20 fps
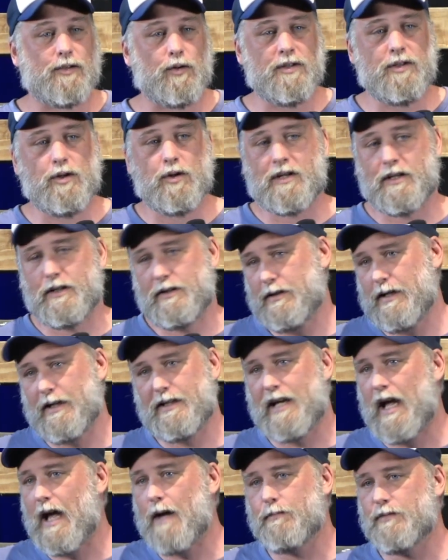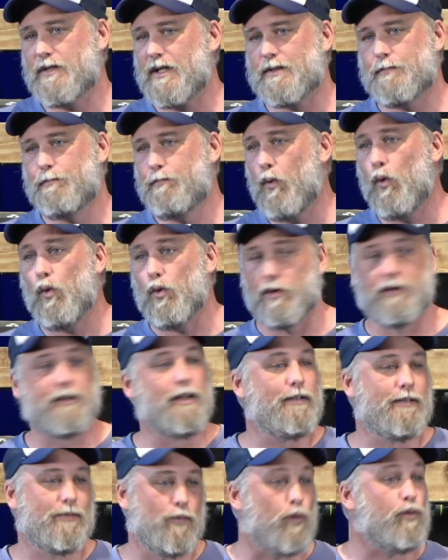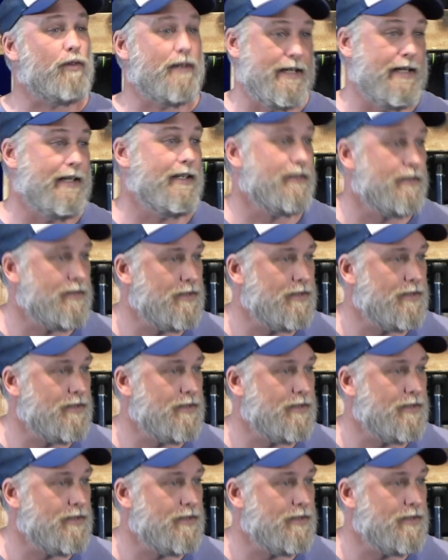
or you can come just bored already,